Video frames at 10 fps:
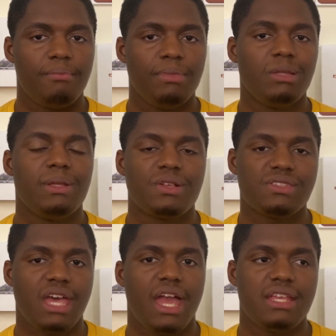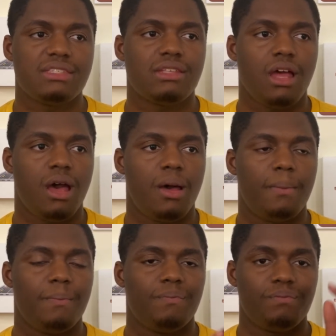millimeter size
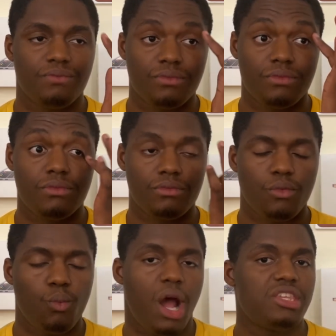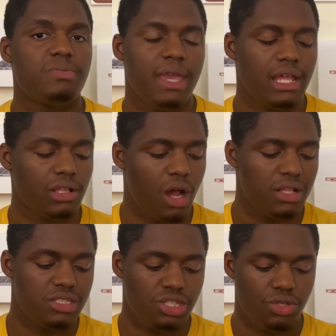watch band
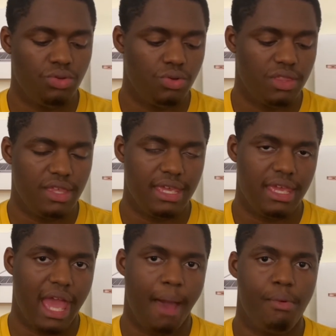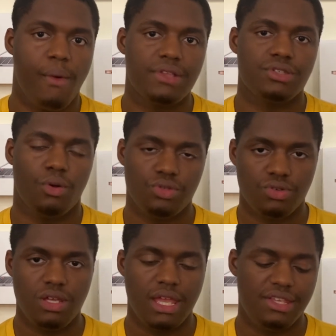onto the Apple Watch
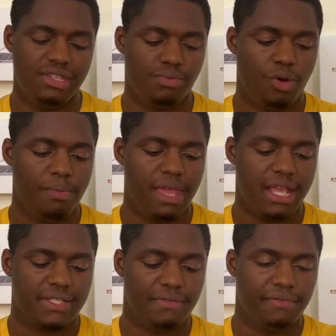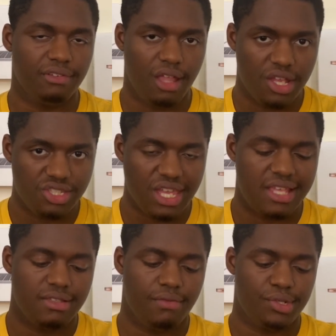Ultra. It just won't be as flush
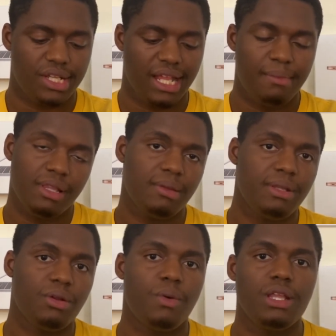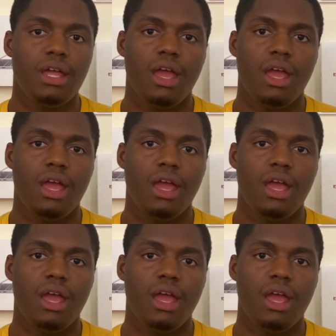as the 49 millimeter one.